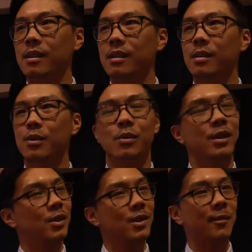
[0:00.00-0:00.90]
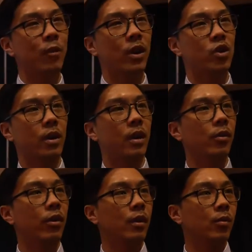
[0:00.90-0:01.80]
a tough question. I
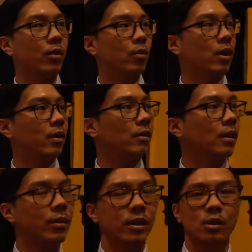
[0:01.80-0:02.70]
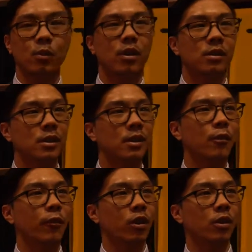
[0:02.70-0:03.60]
don't think we'd want to limit it to one
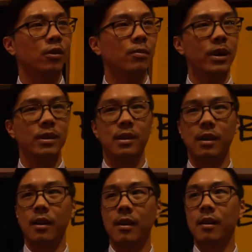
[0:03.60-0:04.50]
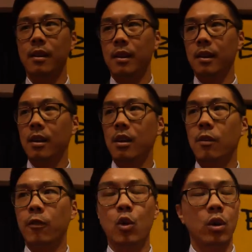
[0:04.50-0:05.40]
single vertical, but
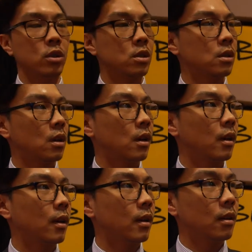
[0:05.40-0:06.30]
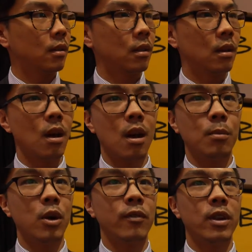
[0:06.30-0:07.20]
of course, the
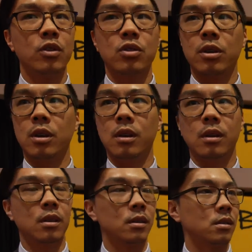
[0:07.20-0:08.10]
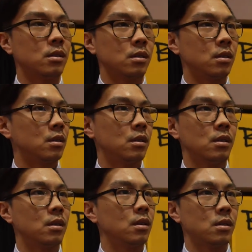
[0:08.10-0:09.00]
automotive industry is
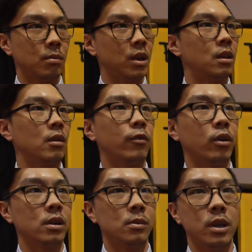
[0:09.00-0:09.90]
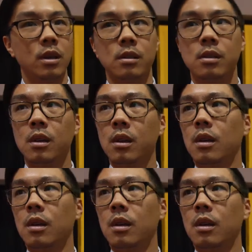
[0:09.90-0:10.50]
a big deal for us because